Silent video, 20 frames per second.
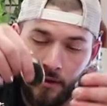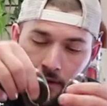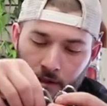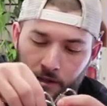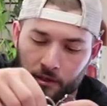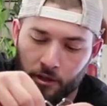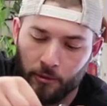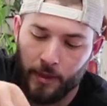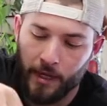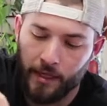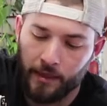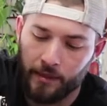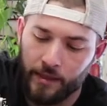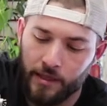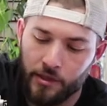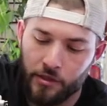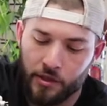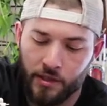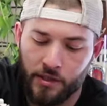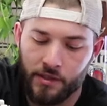These are my
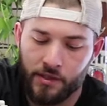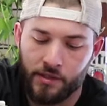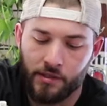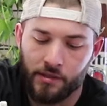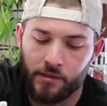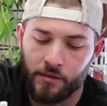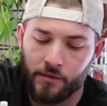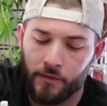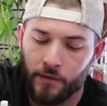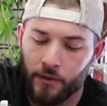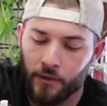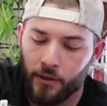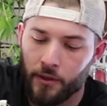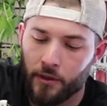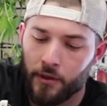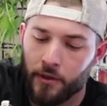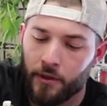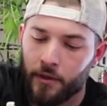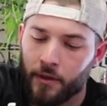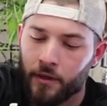leashes
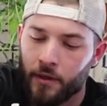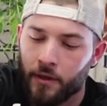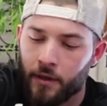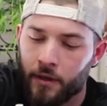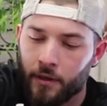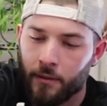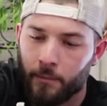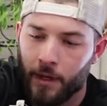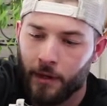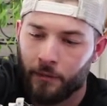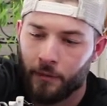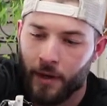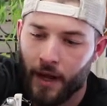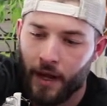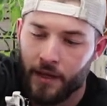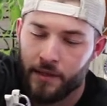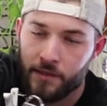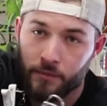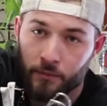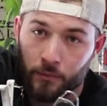for my
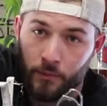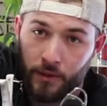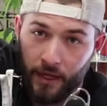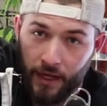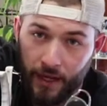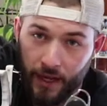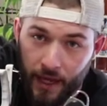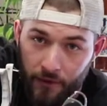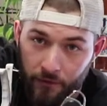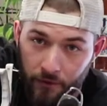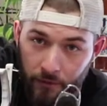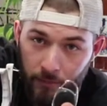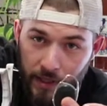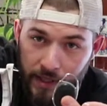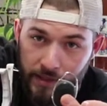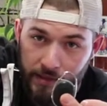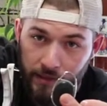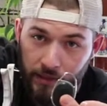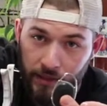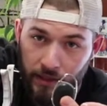rods when I have them,
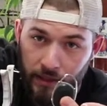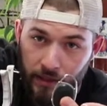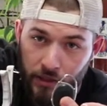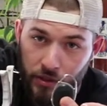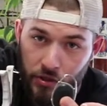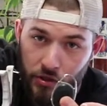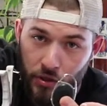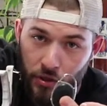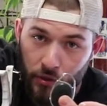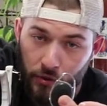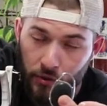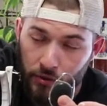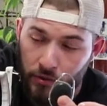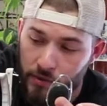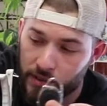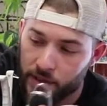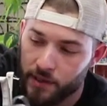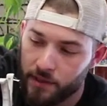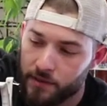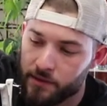basically leash it or
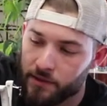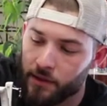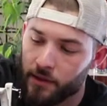lose it.